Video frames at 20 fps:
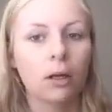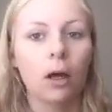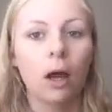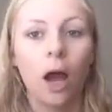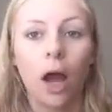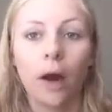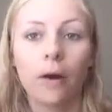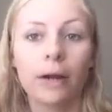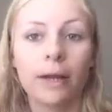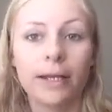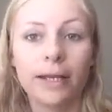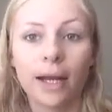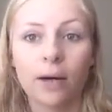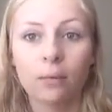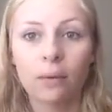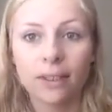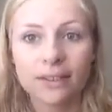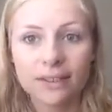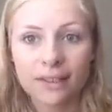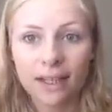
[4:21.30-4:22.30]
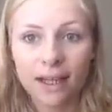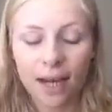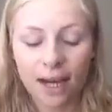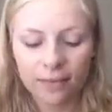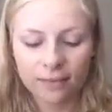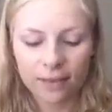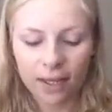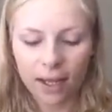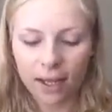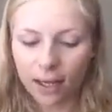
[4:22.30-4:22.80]
Alright, now once I
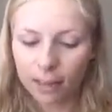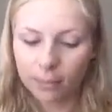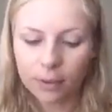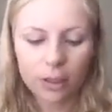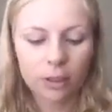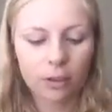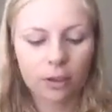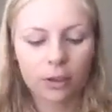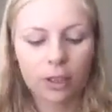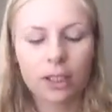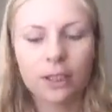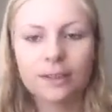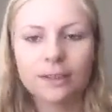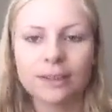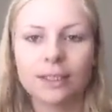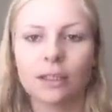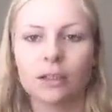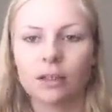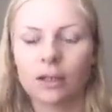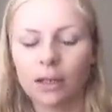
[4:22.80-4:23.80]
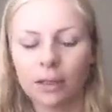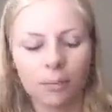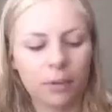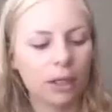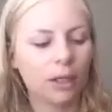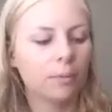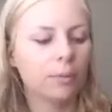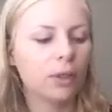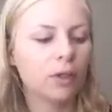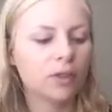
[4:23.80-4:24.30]
have that, I'm going to go to concealer, and I'm
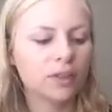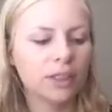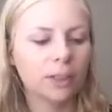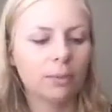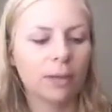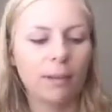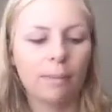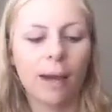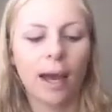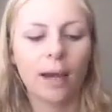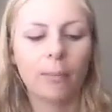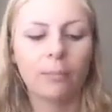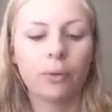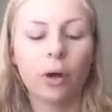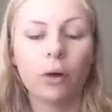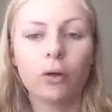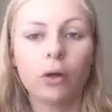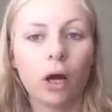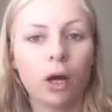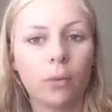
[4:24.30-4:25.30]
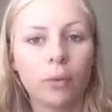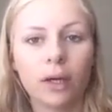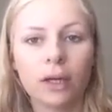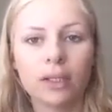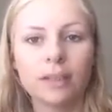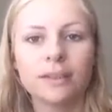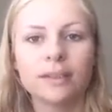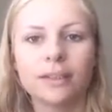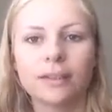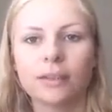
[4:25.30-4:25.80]
going to be using my MAC Pro Longwear
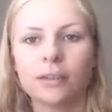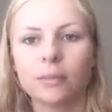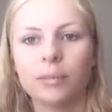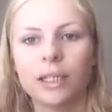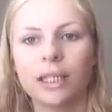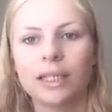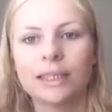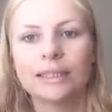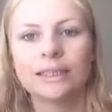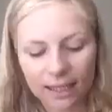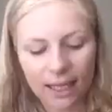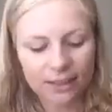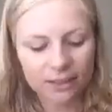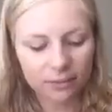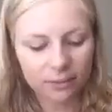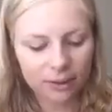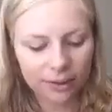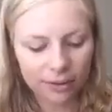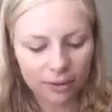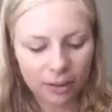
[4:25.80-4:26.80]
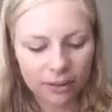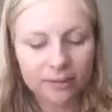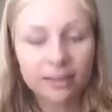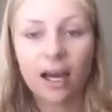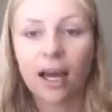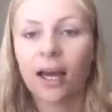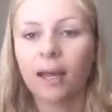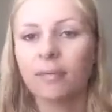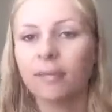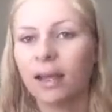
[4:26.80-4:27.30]
Concealer because it lasts a really long
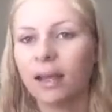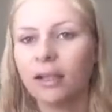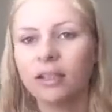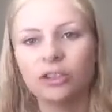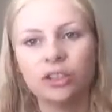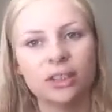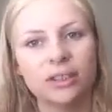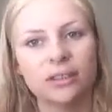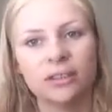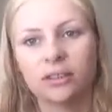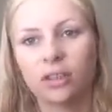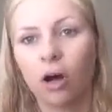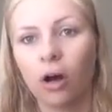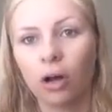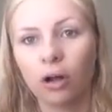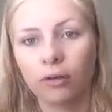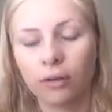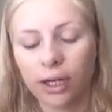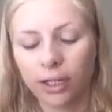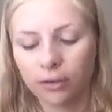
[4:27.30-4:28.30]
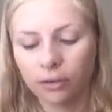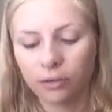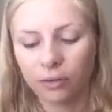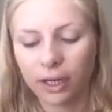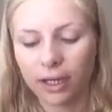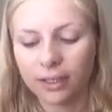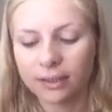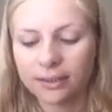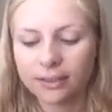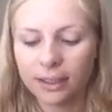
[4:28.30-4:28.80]
time and it just is an all-around
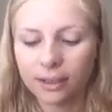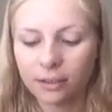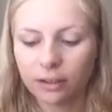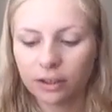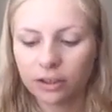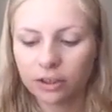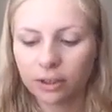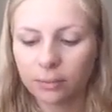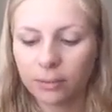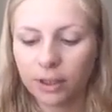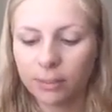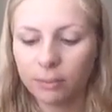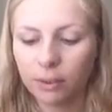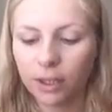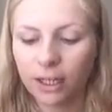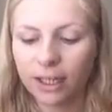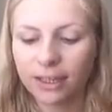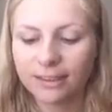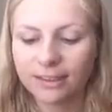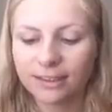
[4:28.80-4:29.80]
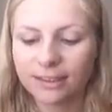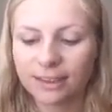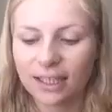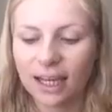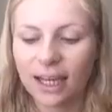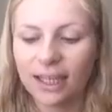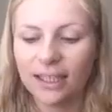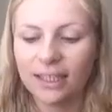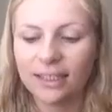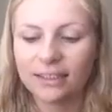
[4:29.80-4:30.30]
great concealer. So I'm going to put a
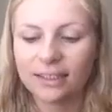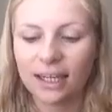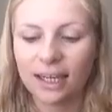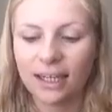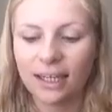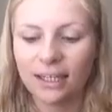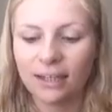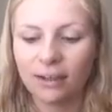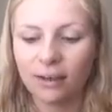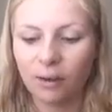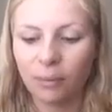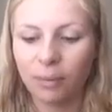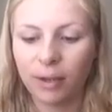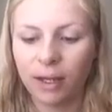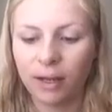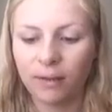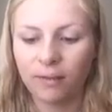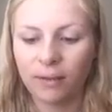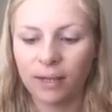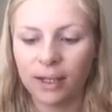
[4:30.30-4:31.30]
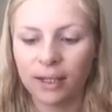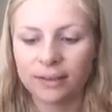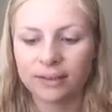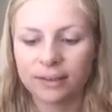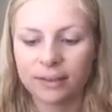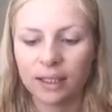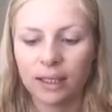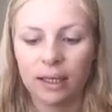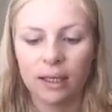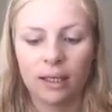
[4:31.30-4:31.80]
tiny, tiny little bit of
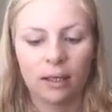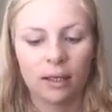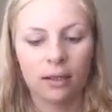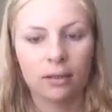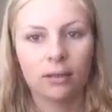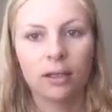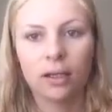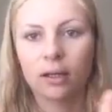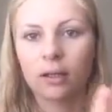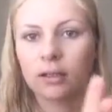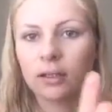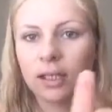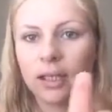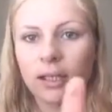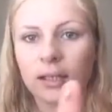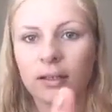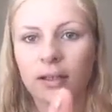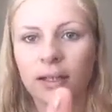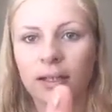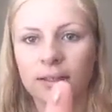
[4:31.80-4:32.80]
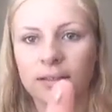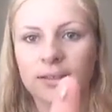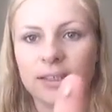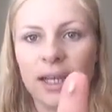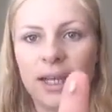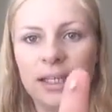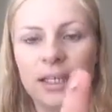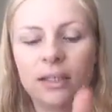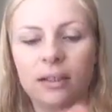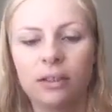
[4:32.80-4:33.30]
this, literally like a
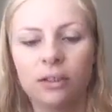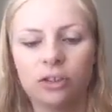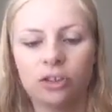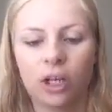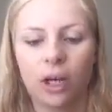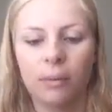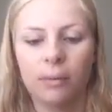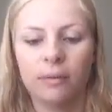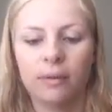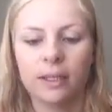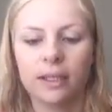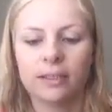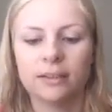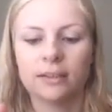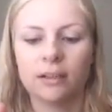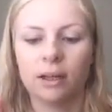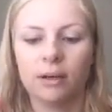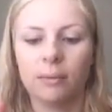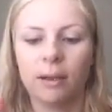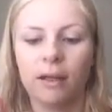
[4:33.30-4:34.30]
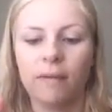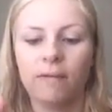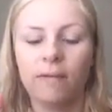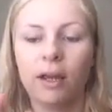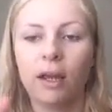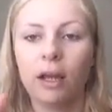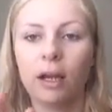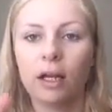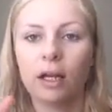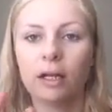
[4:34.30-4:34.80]
tiny little drop of this on my
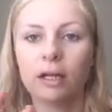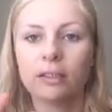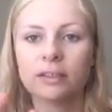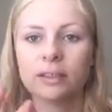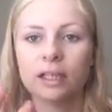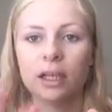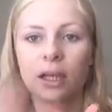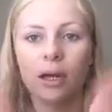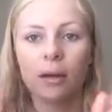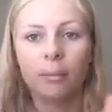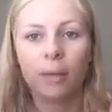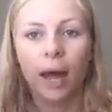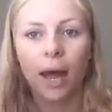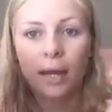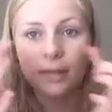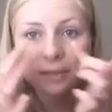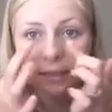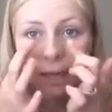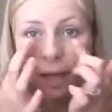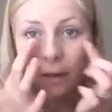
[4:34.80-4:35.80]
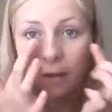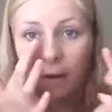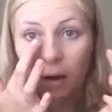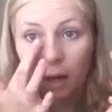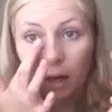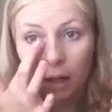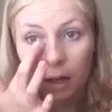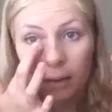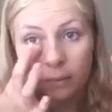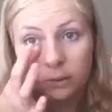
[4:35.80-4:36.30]
fingers, pat it
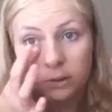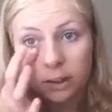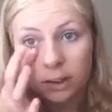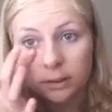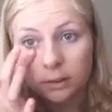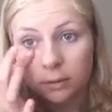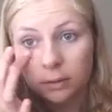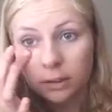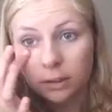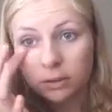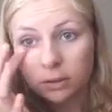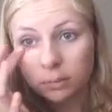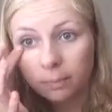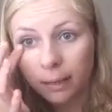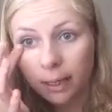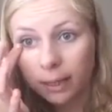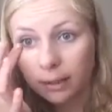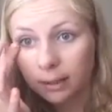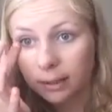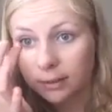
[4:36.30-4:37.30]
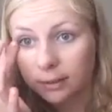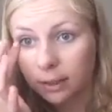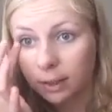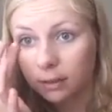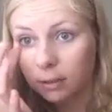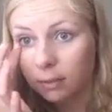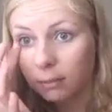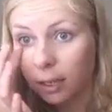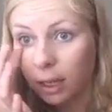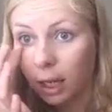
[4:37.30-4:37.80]
together, and I'm just going to pat this
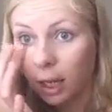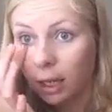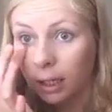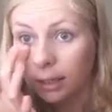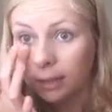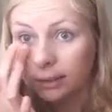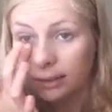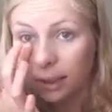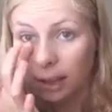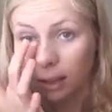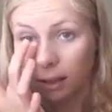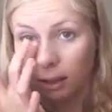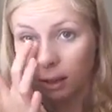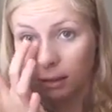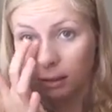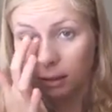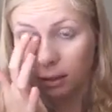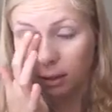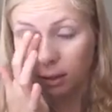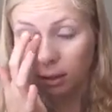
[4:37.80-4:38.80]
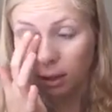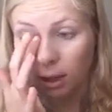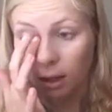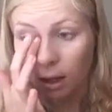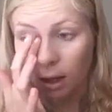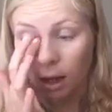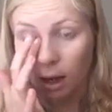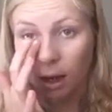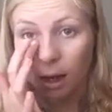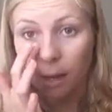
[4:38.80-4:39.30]
under my eyes and any
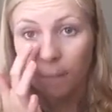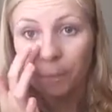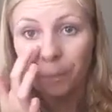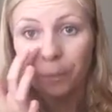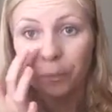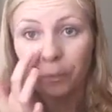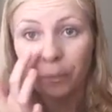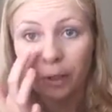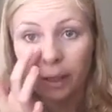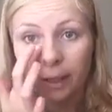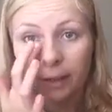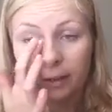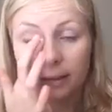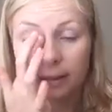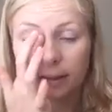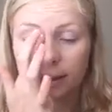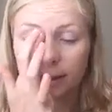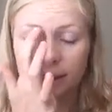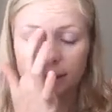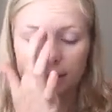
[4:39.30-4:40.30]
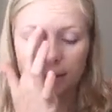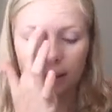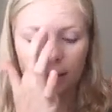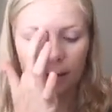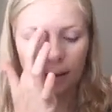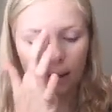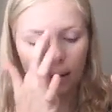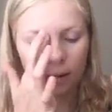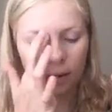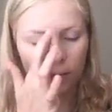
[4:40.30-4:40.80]
places
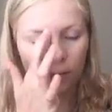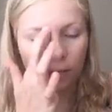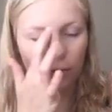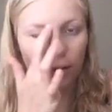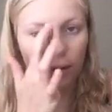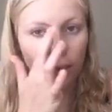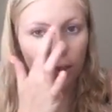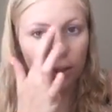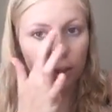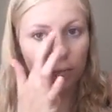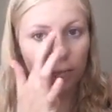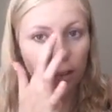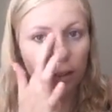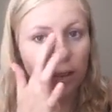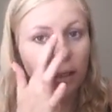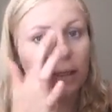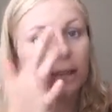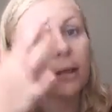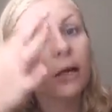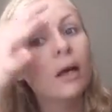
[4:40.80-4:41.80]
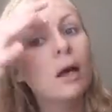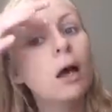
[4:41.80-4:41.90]
that you feel like you might need